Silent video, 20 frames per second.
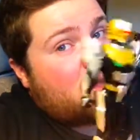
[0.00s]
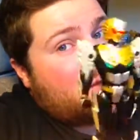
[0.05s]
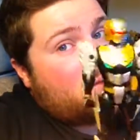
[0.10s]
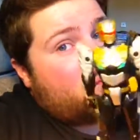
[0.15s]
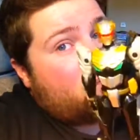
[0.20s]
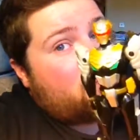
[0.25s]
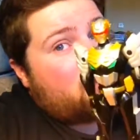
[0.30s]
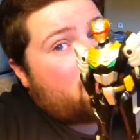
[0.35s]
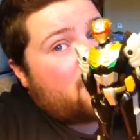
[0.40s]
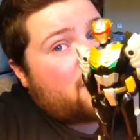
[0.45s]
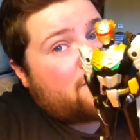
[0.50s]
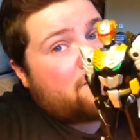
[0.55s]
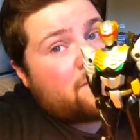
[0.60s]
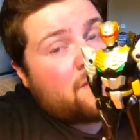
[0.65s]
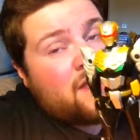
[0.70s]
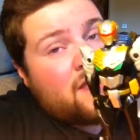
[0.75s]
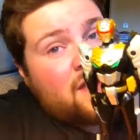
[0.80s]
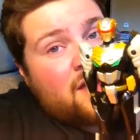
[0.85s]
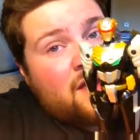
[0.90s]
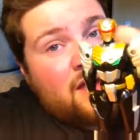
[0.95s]
Robo
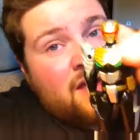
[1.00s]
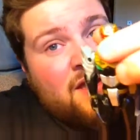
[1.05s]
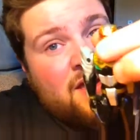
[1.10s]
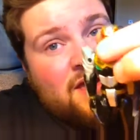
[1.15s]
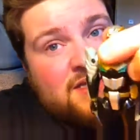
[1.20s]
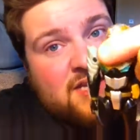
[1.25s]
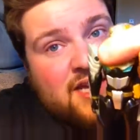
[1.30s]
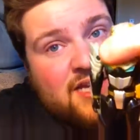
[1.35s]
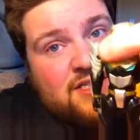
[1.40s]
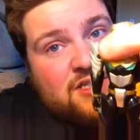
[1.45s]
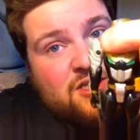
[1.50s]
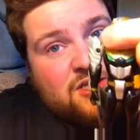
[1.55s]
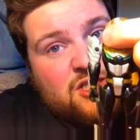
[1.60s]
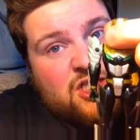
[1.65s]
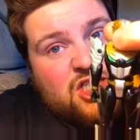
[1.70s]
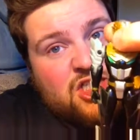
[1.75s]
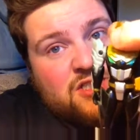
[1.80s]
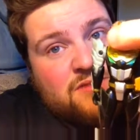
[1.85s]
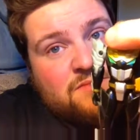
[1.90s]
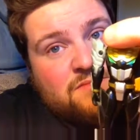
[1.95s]
His head
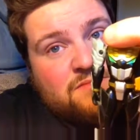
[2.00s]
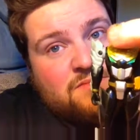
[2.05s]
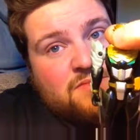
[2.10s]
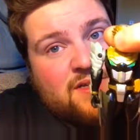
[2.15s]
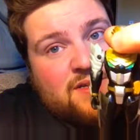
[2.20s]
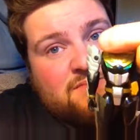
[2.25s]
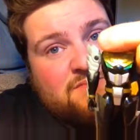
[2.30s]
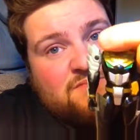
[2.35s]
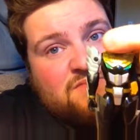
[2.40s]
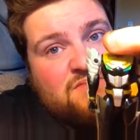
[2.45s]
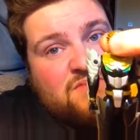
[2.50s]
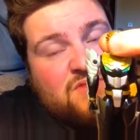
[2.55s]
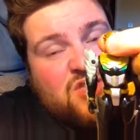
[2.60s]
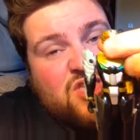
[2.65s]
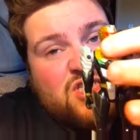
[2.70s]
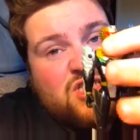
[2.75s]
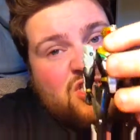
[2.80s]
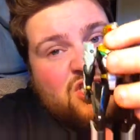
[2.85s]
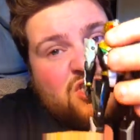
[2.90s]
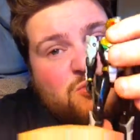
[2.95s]
turns.
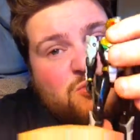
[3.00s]
Do, do